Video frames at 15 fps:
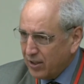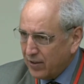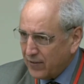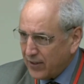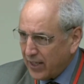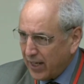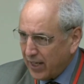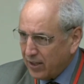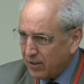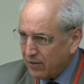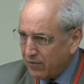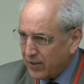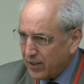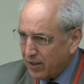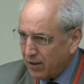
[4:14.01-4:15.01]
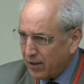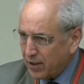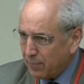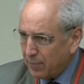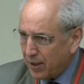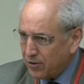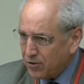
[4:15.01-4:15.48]
the end of the
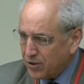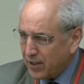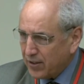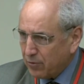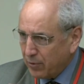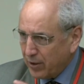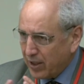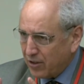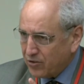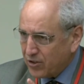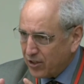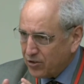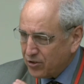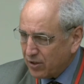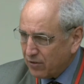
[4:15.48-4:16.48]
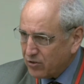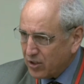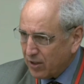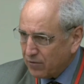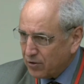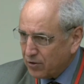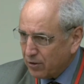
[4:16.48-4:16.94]
occupation and the realization of
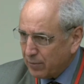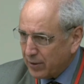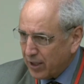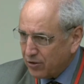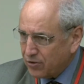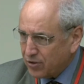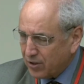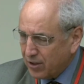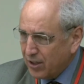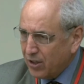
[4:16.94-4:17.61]
self-determination.